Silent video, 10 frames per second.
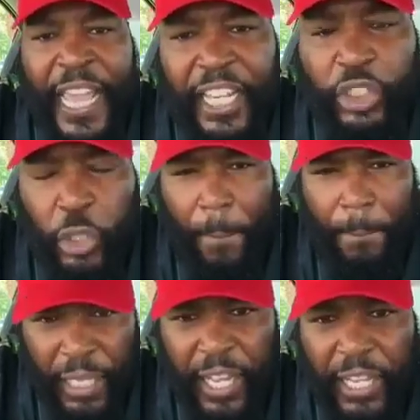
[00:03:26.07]
It is your
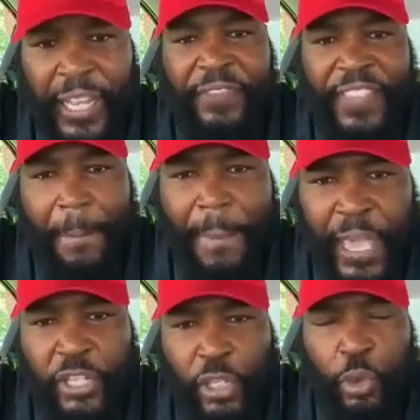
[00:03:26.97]
blood that
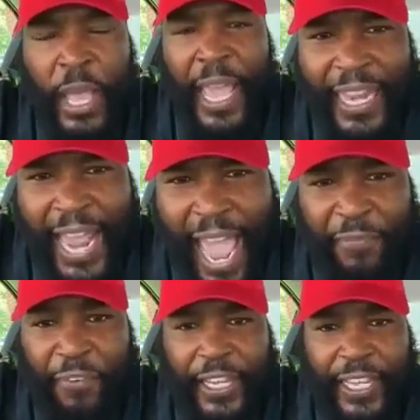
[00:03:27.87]
makes you an
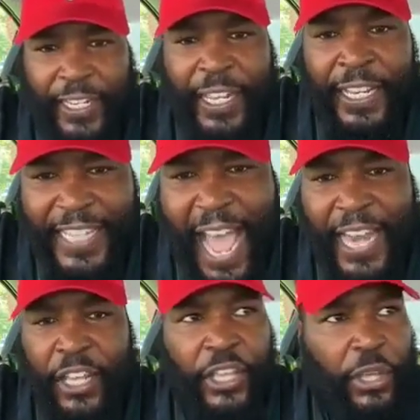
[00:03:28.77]
African,
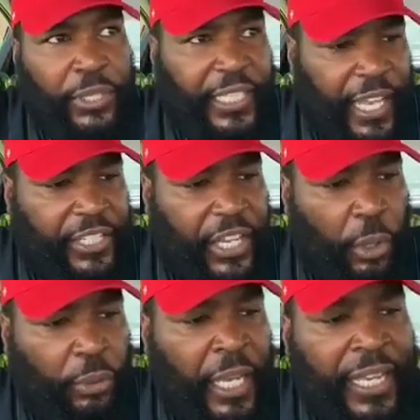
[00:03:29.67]
not your skin
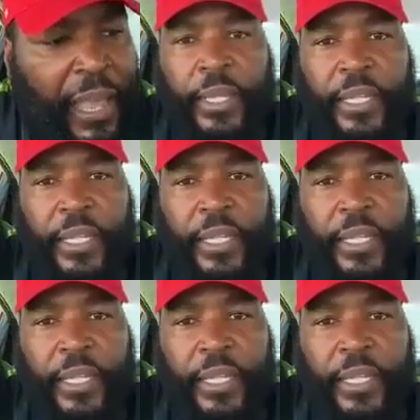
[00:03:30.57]
tone.